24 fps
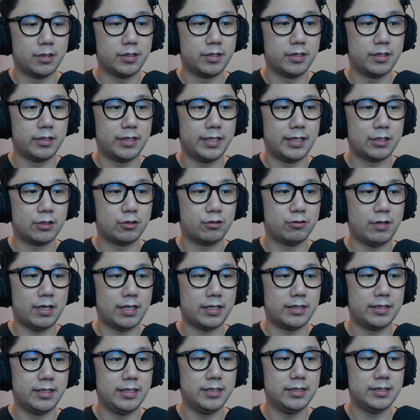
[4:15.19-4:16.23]
going to extract
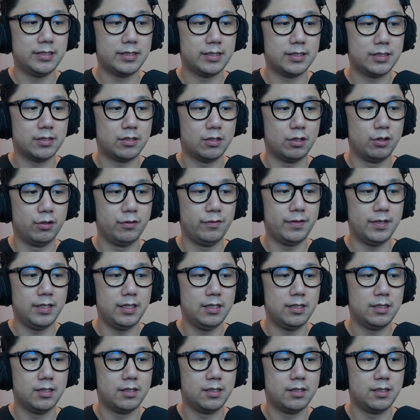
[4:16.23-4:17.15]
this over.